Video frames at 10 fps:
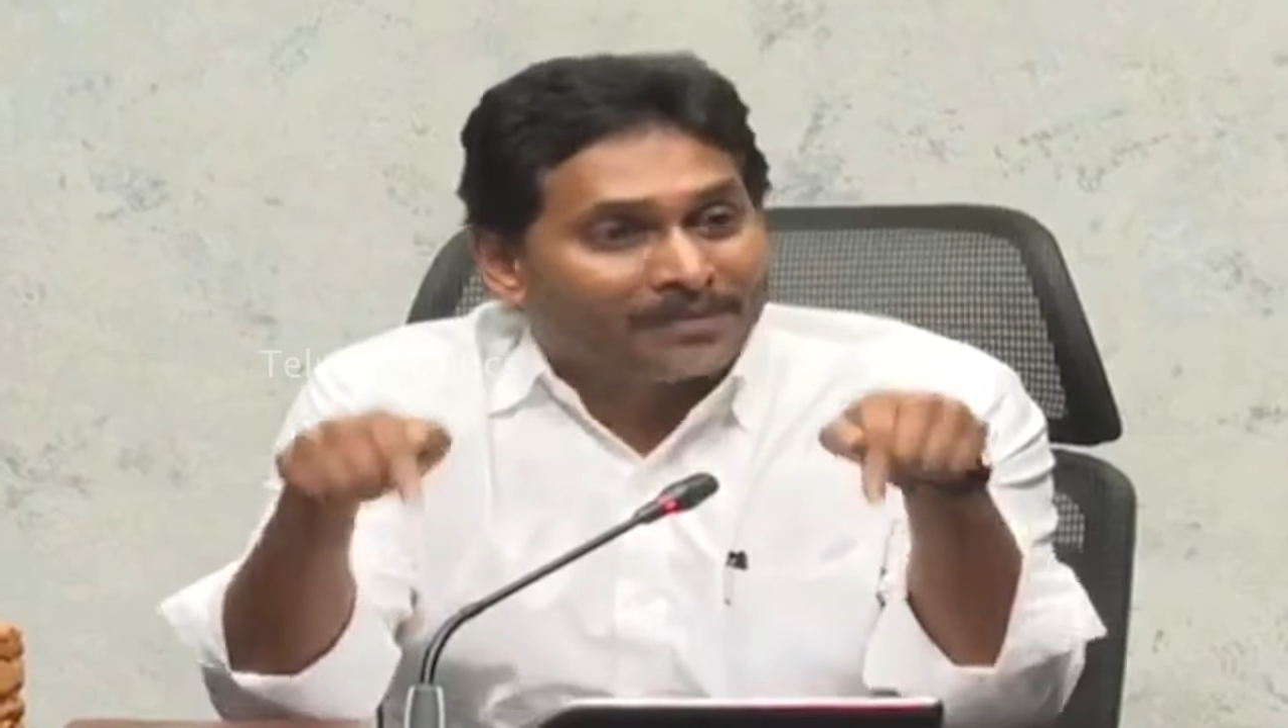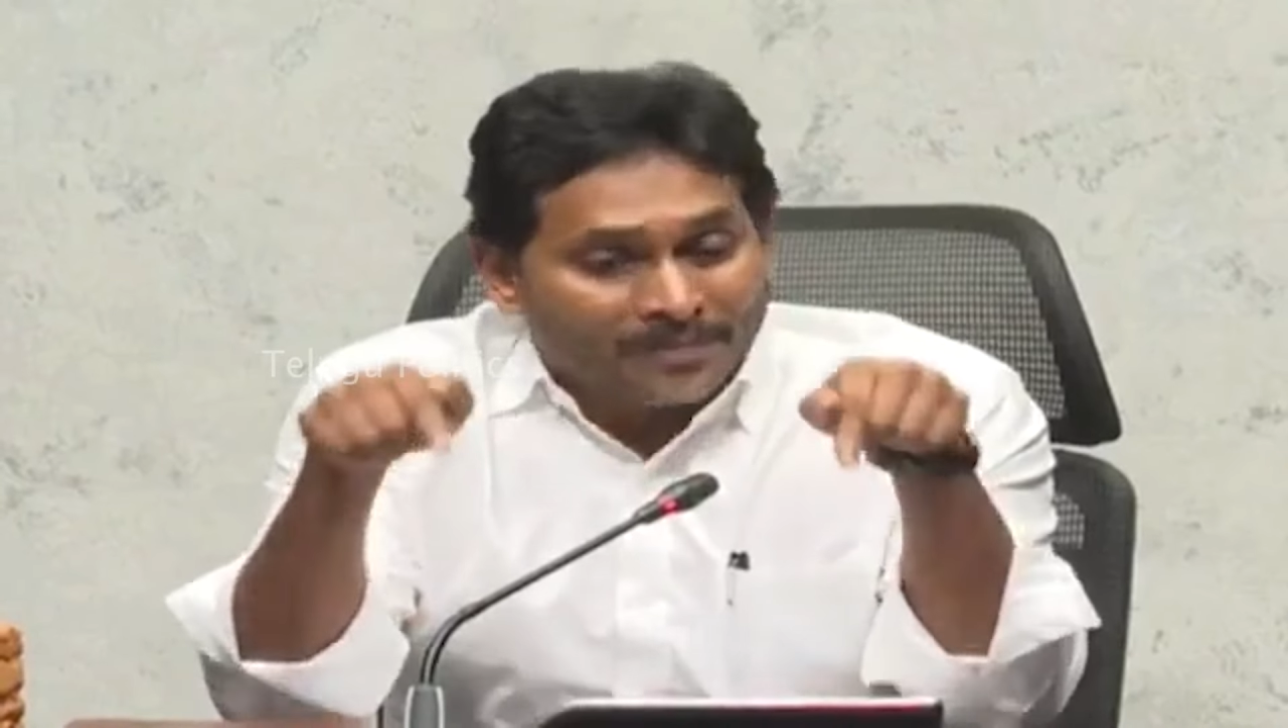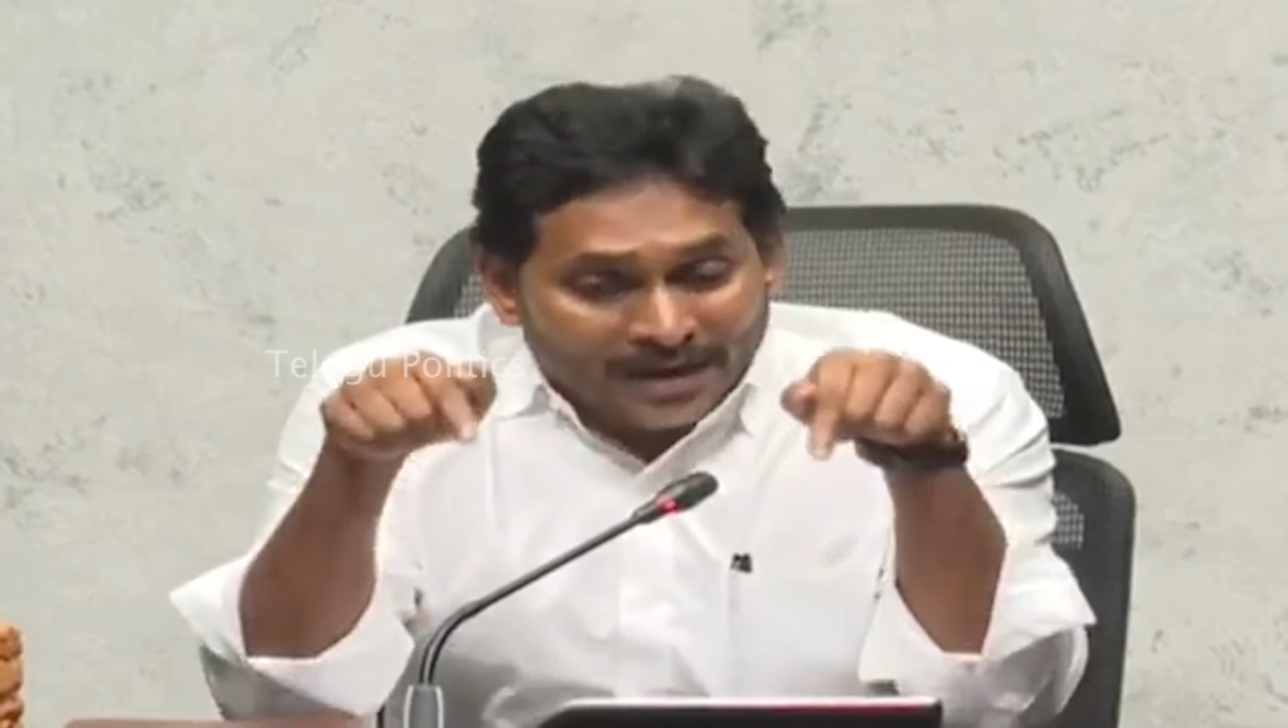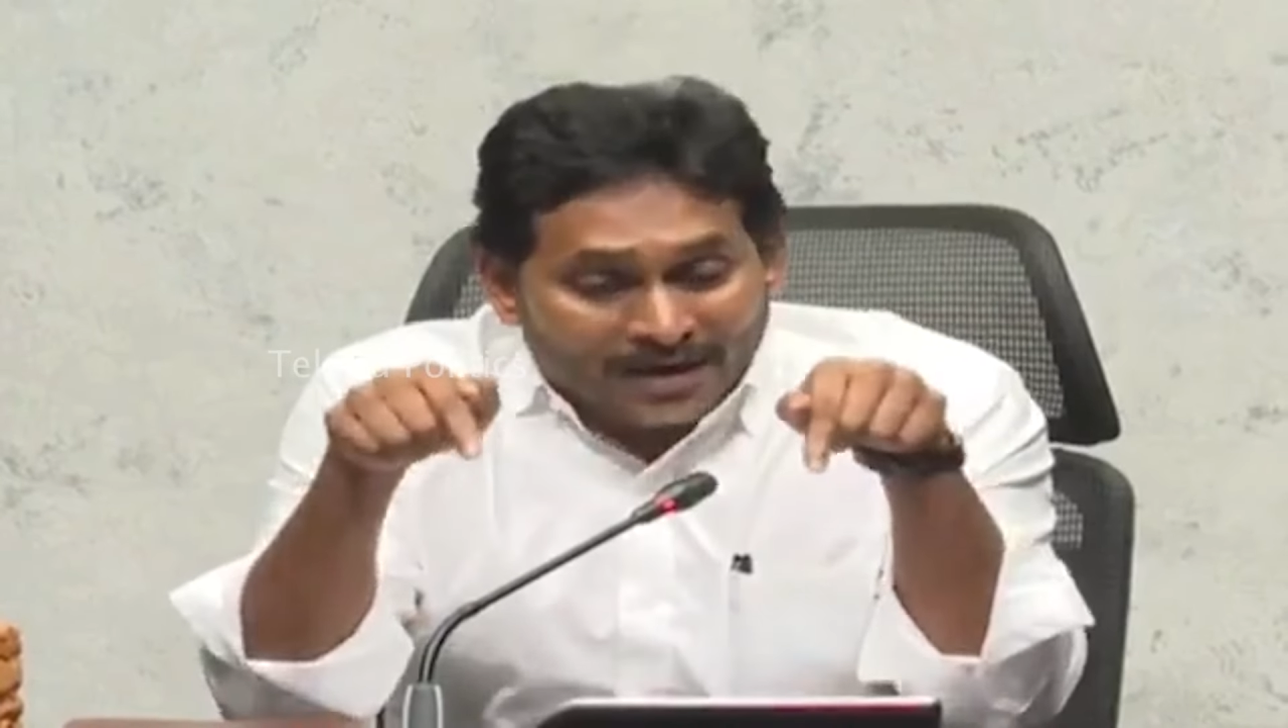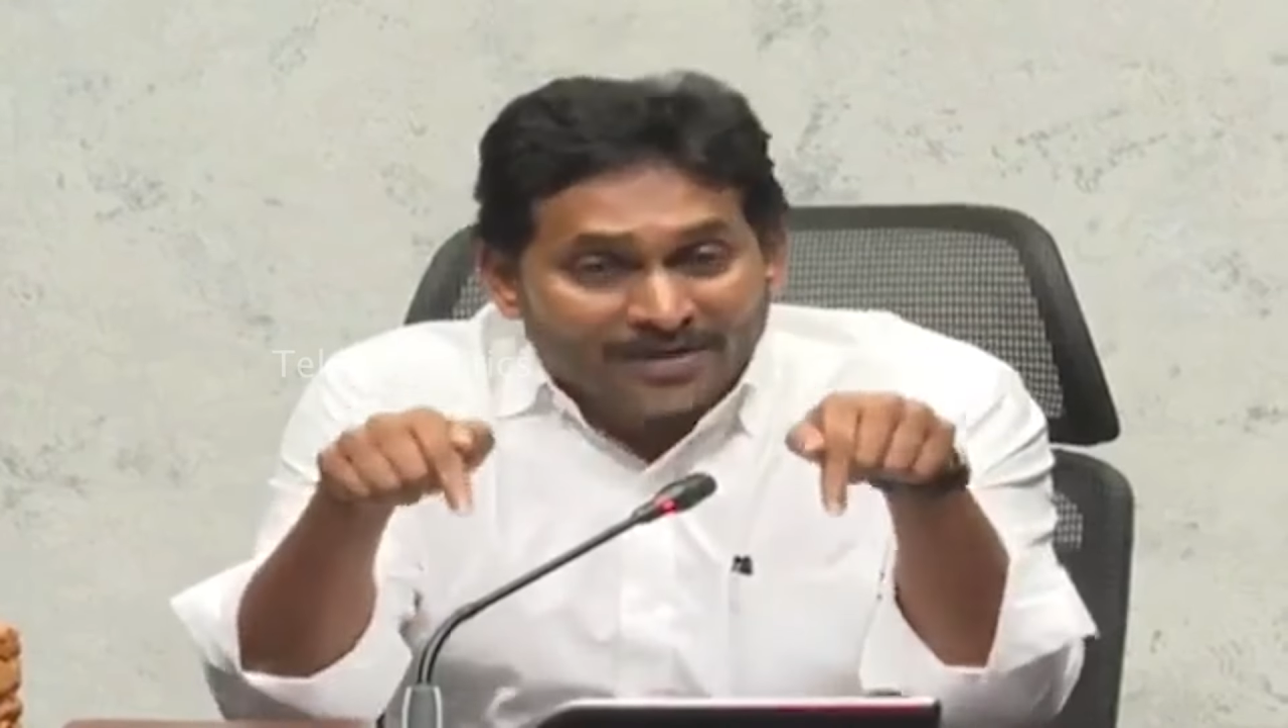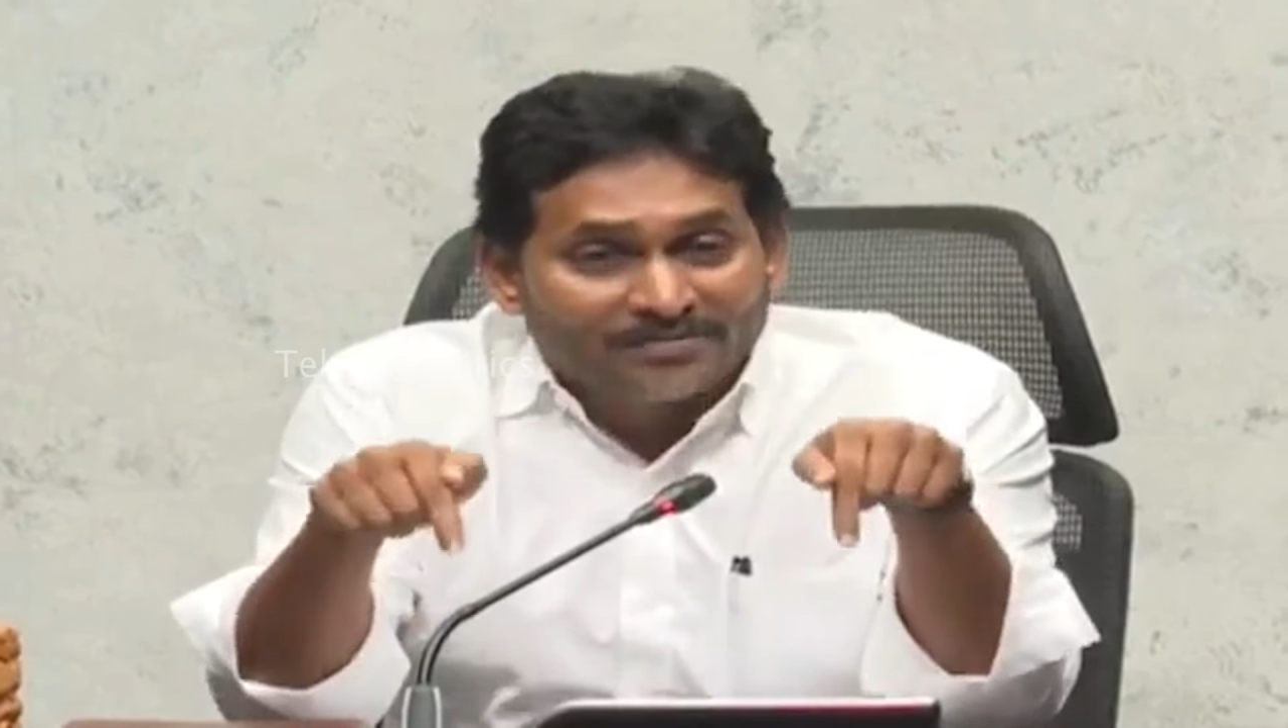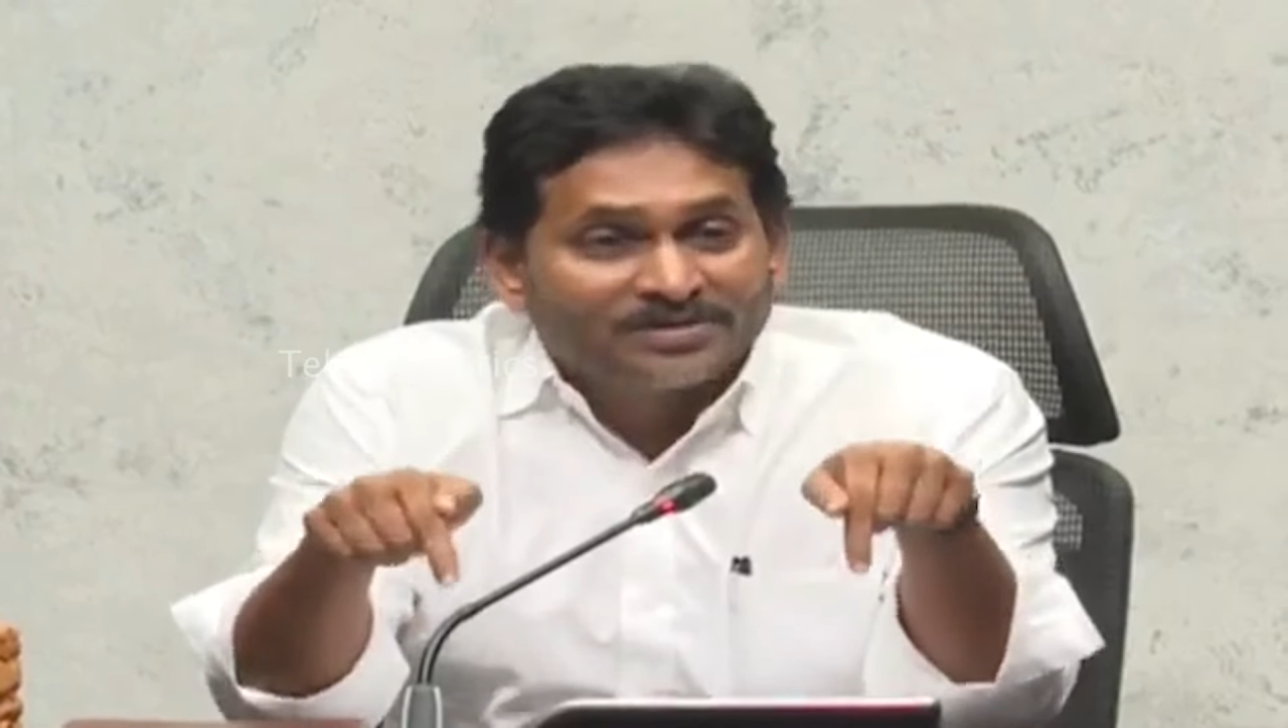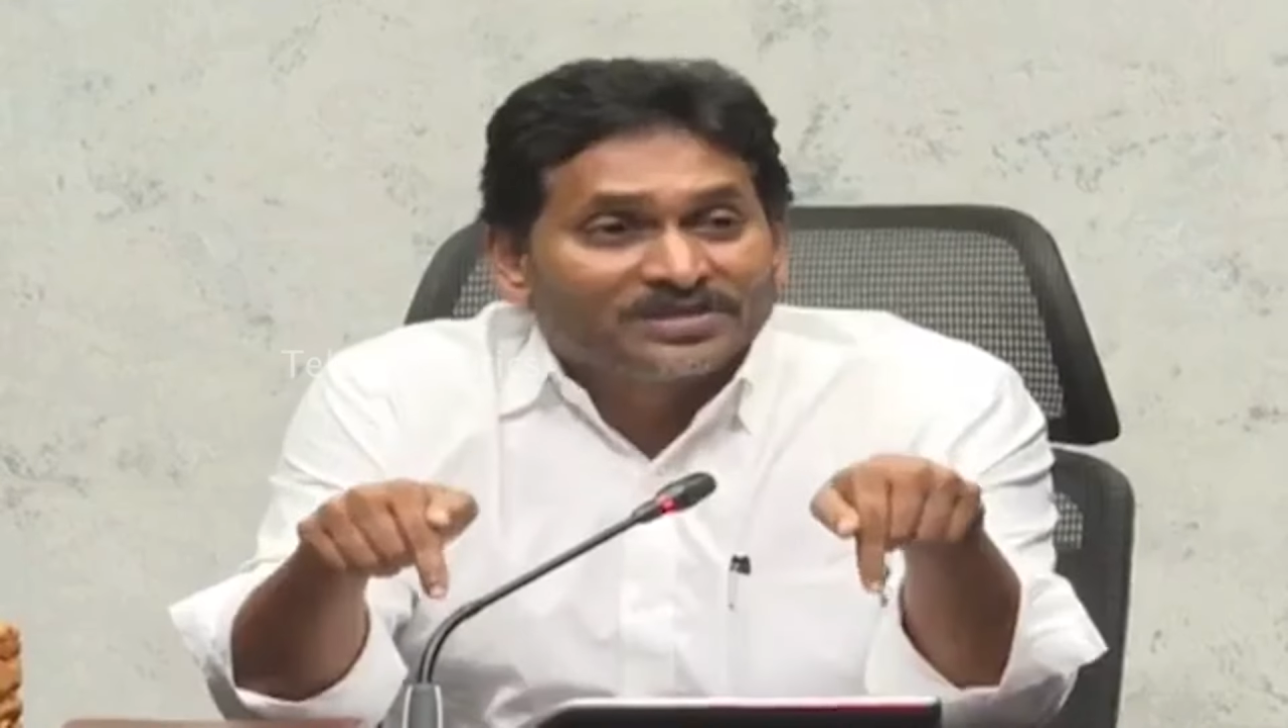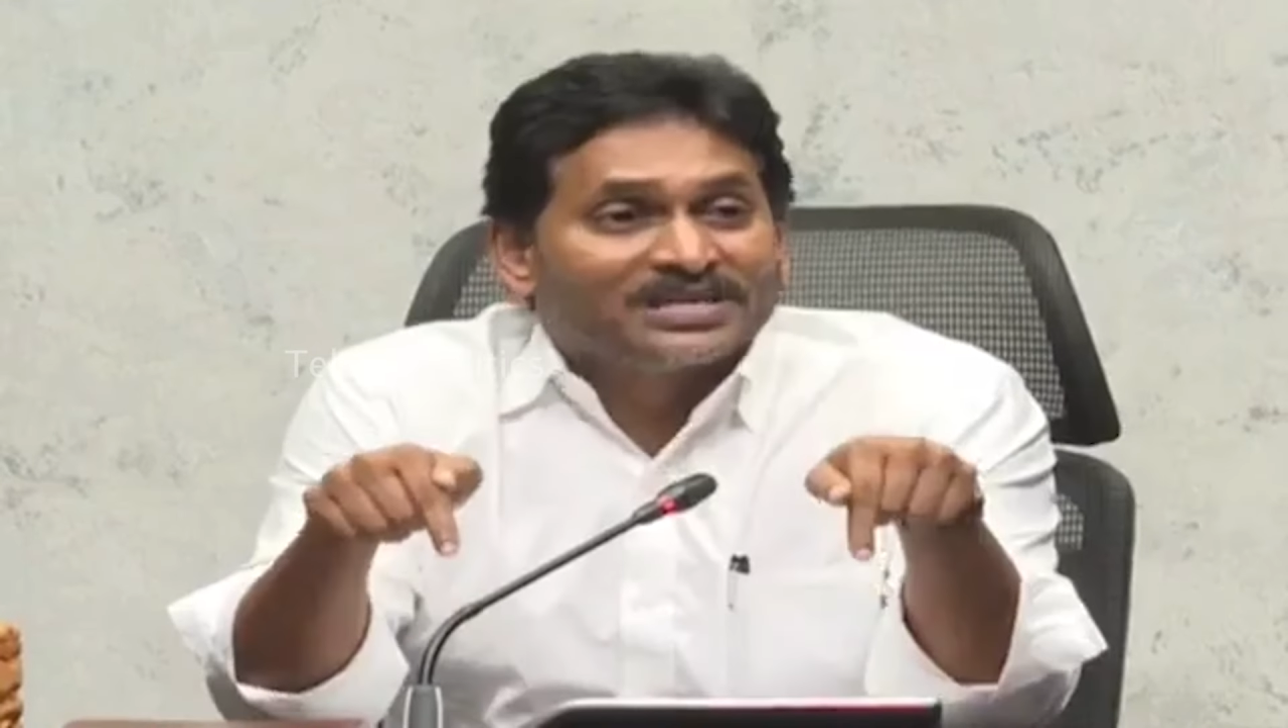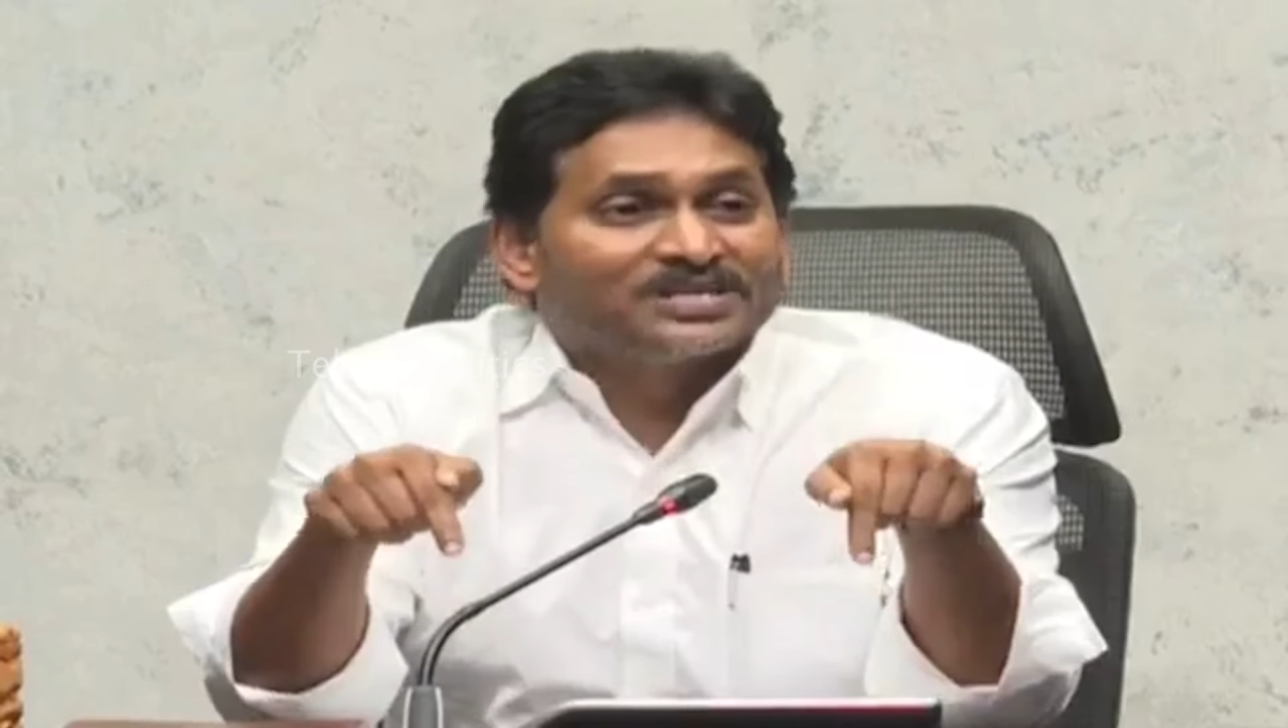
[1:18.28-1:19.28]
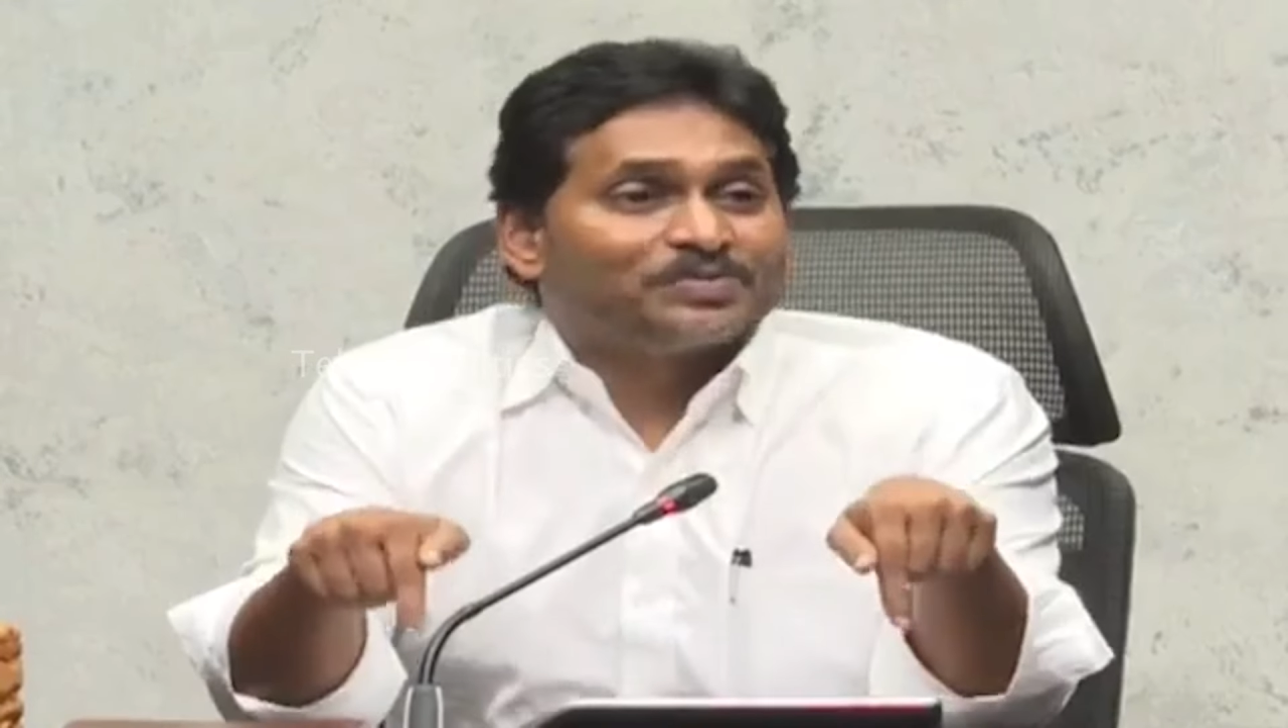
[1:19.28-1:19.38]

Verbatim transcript: Now everything